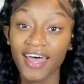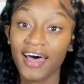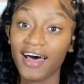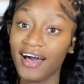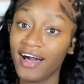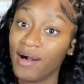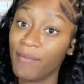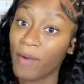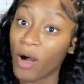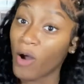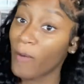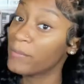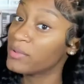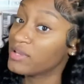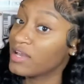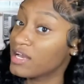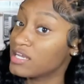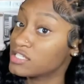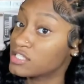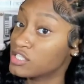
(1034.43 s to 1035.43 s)
I hope you
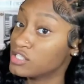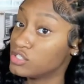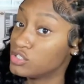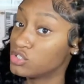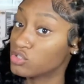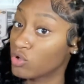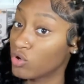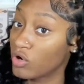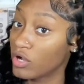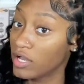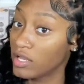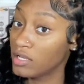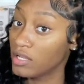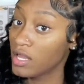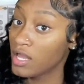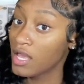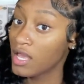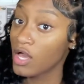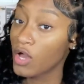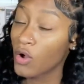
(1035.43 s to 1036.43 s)
guys enjoyed
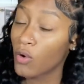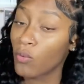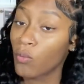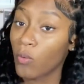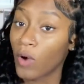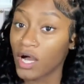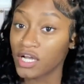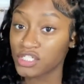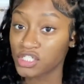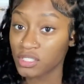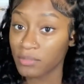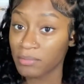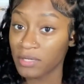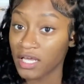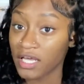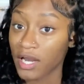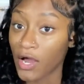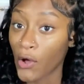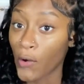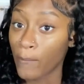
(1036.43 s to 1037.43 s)
watching me,
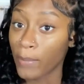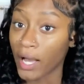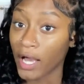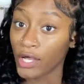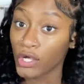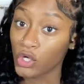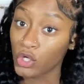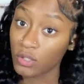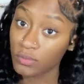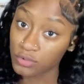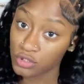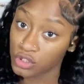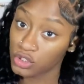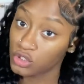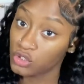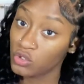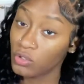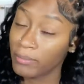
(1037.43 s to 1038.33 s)
and I hope I helped you.